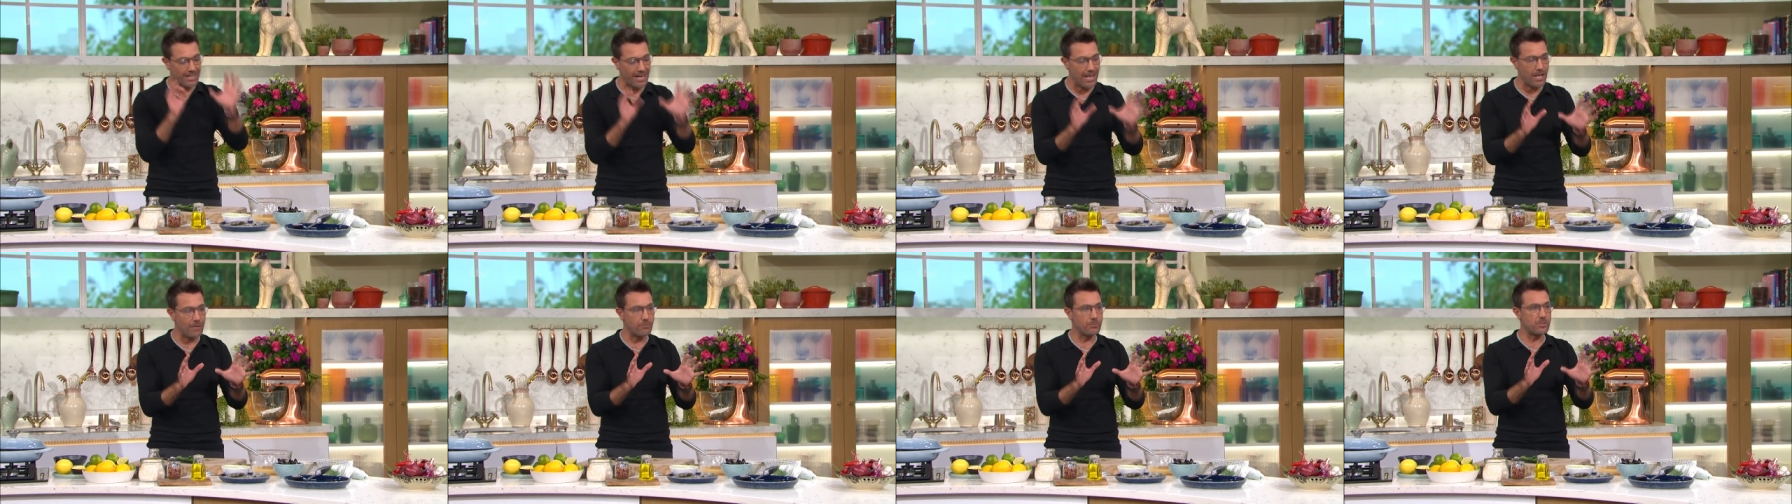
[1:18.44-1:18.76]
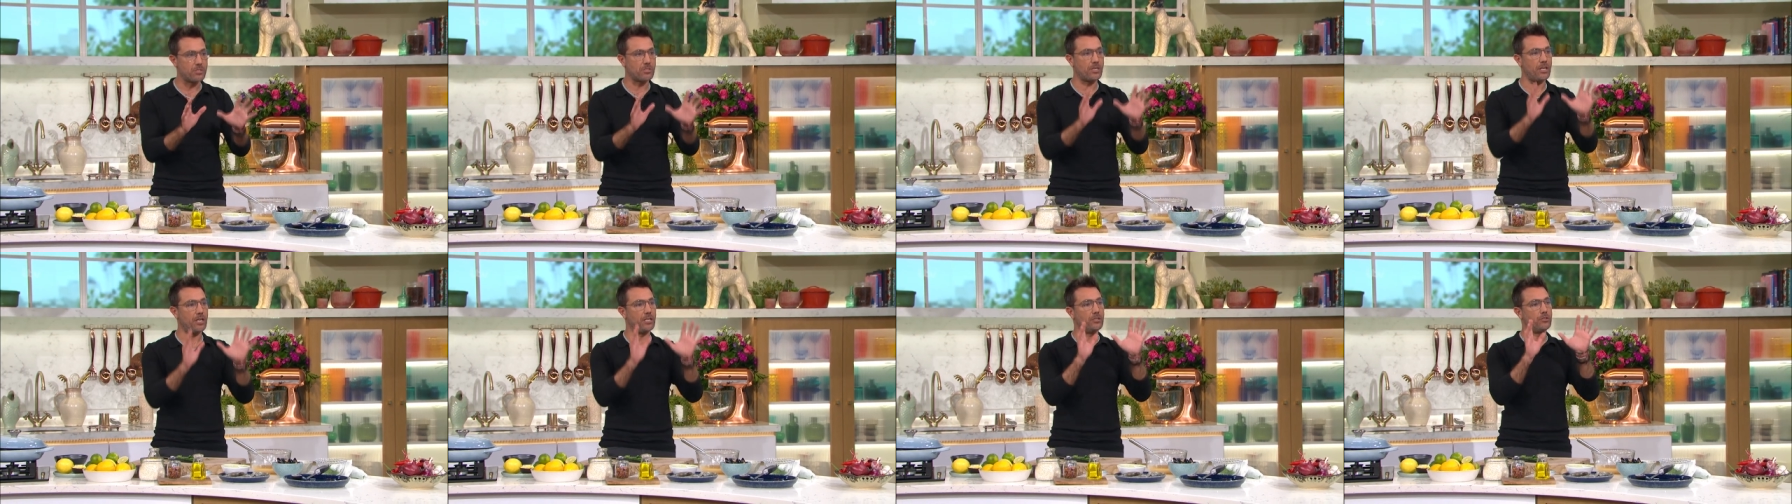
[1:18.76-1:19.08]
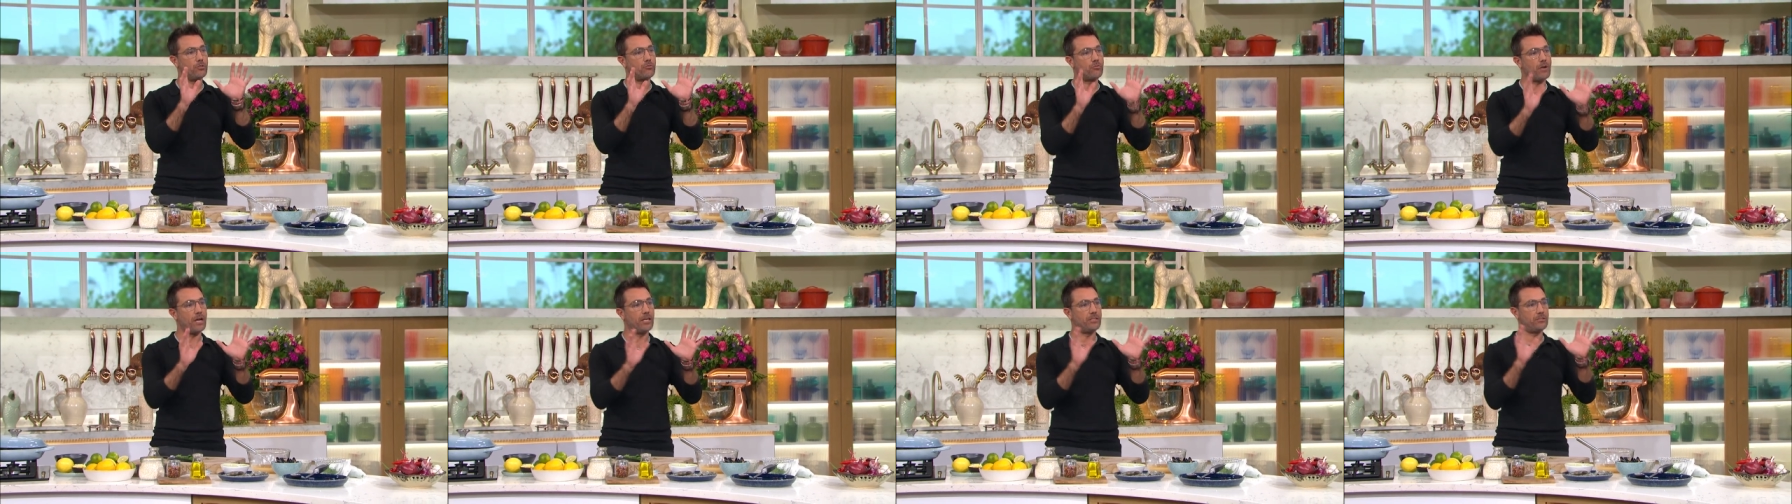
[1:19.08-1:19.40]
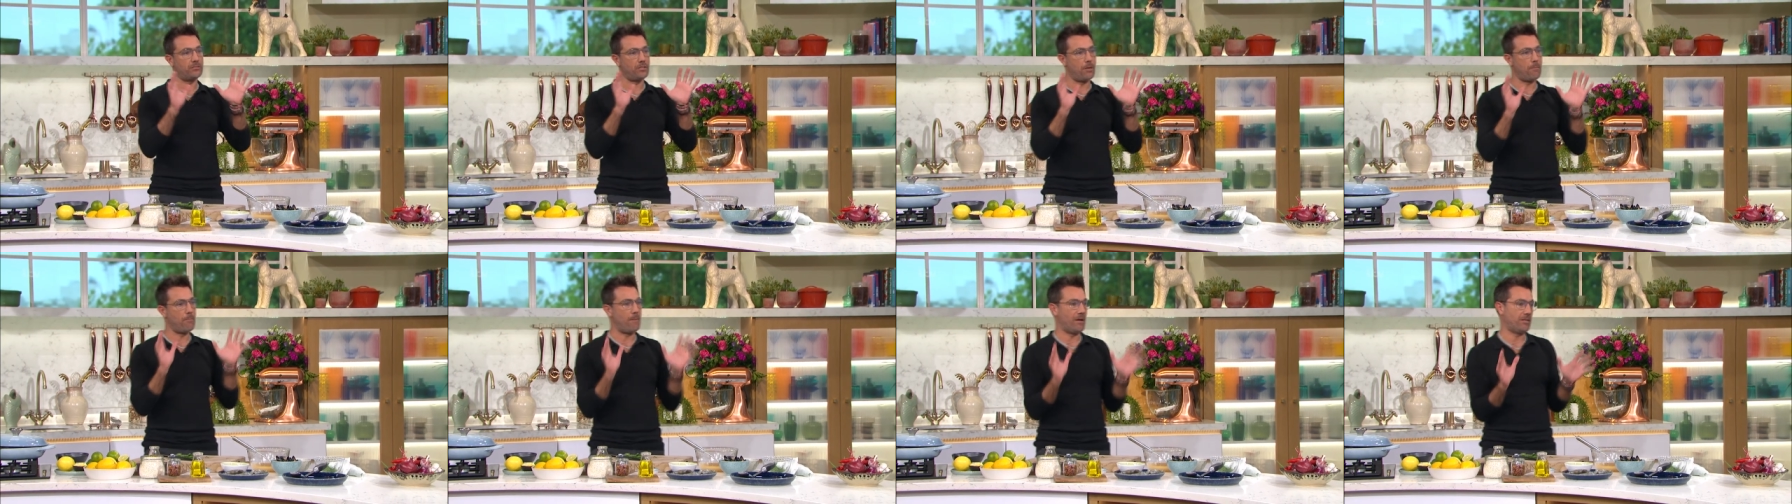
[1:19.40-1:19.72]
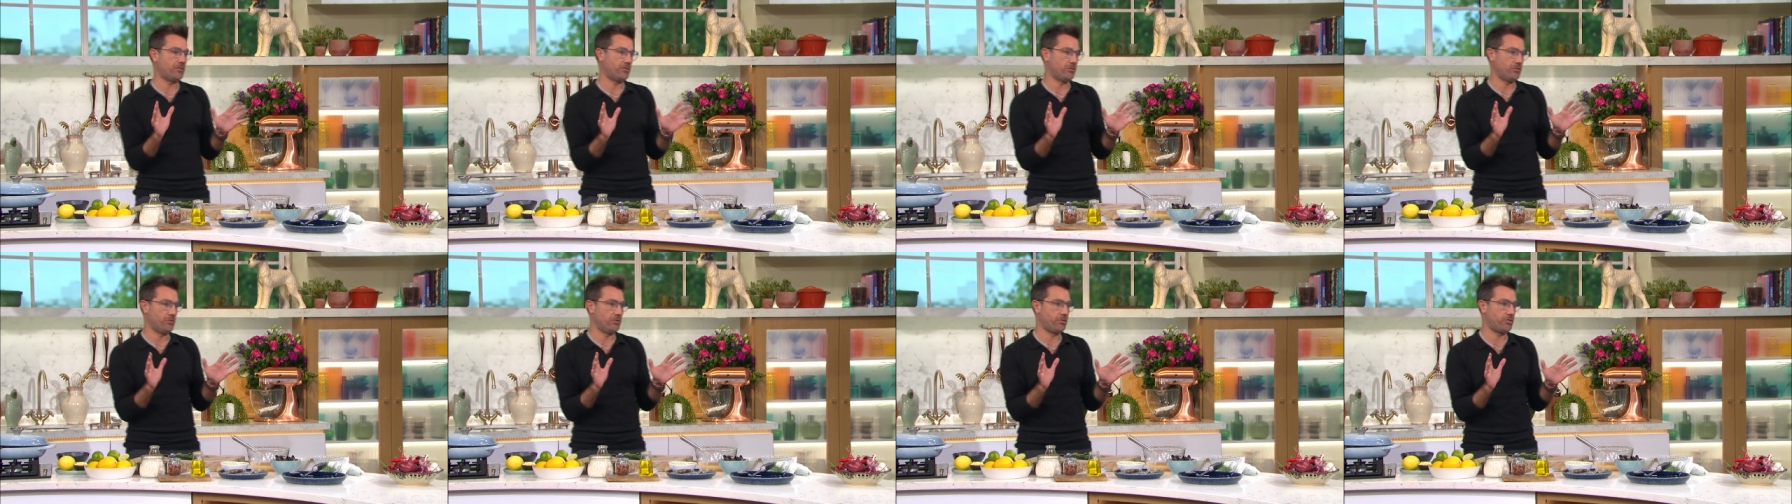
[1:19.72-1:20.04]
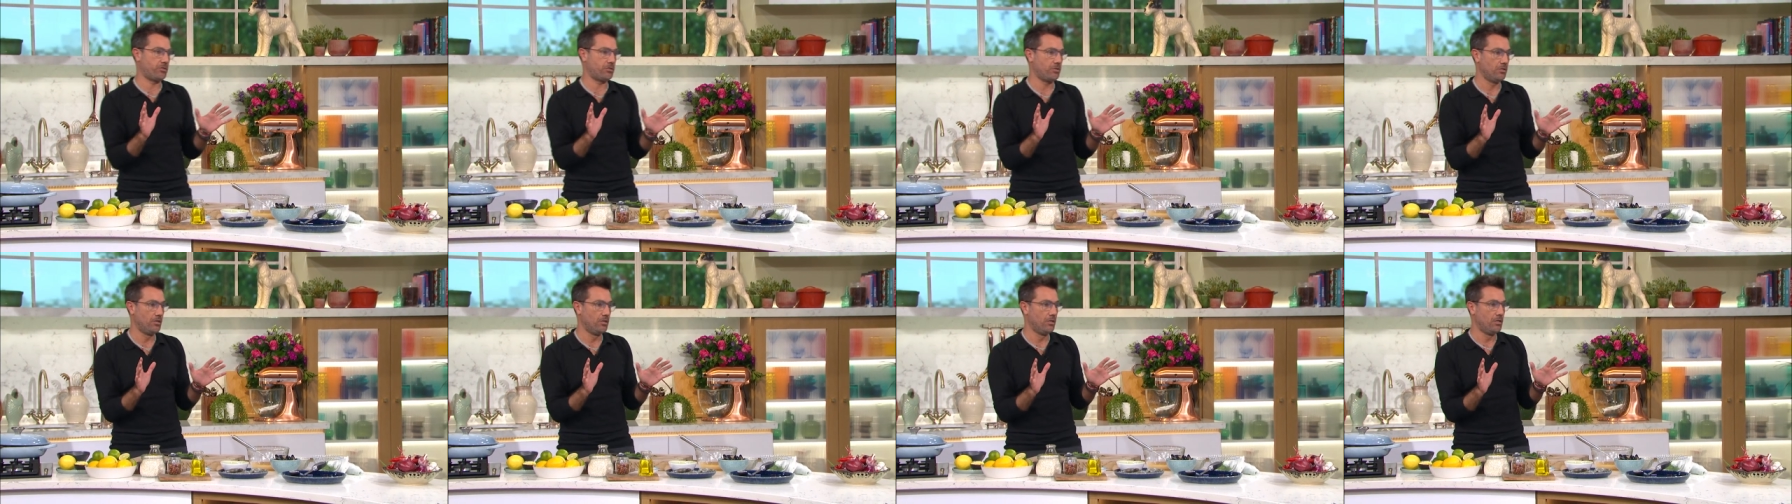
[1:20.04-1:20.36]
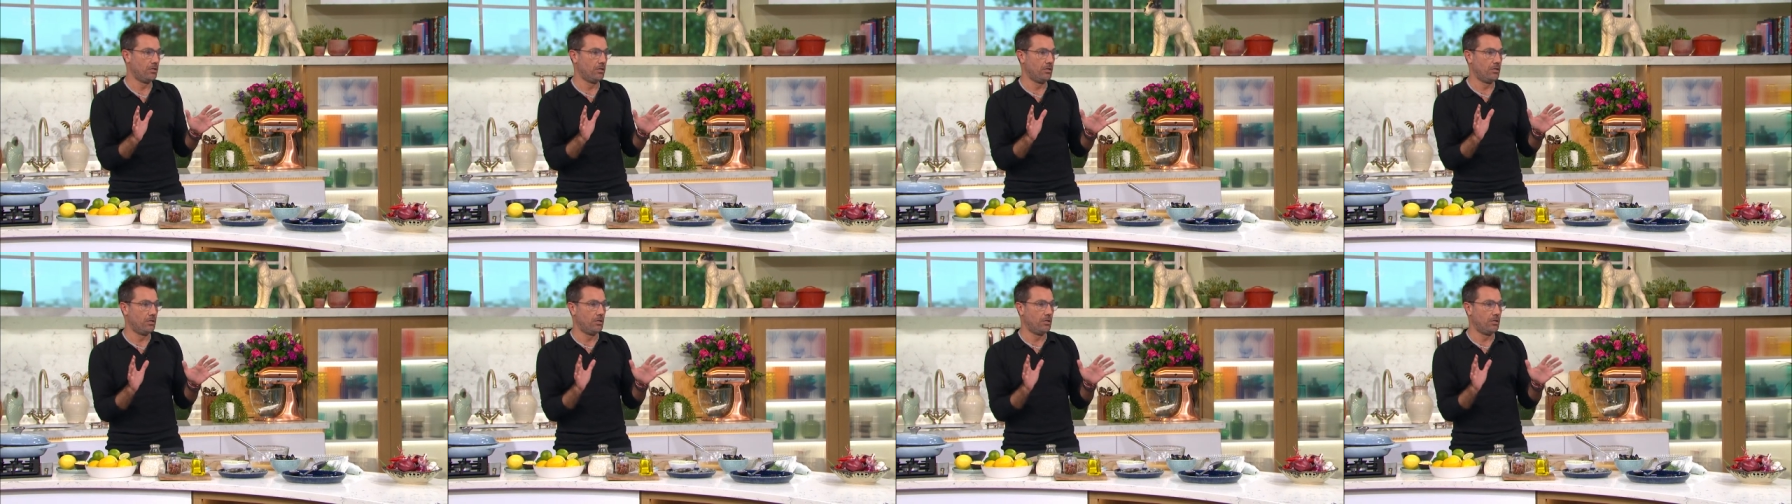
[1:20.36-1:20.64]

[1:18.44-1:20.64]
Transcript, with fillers: clams and the right mussels. Okay.